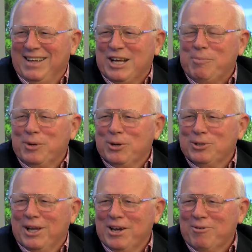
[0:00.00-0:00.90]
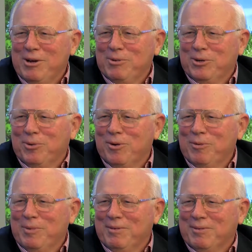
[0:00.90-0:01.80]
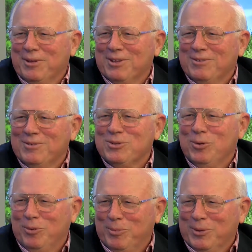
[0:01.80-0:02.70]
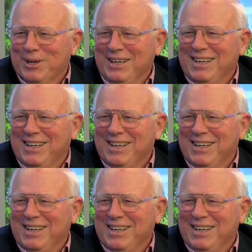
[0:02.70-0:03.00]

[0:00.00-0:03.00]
A couple years later, he recruited me for the school board,